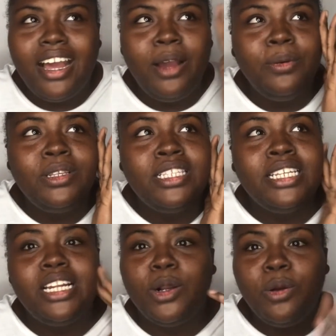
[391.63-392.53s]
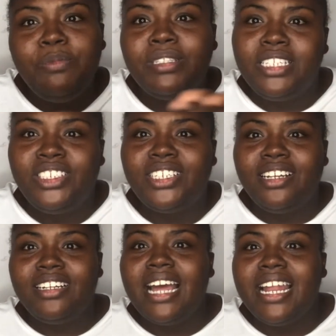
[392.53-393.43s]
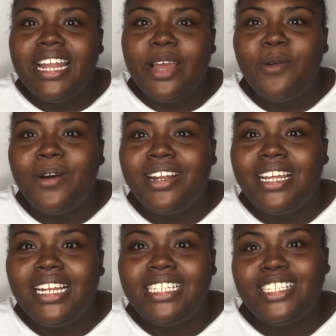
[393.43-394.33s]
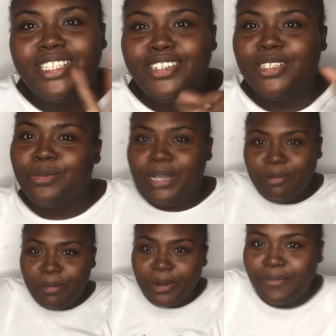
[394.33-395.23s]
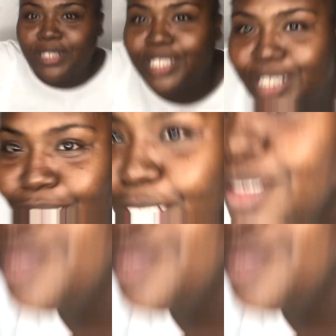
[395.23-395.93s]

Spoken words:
I was in a competition and I won a little turtle. Wait, let me go for the turtle.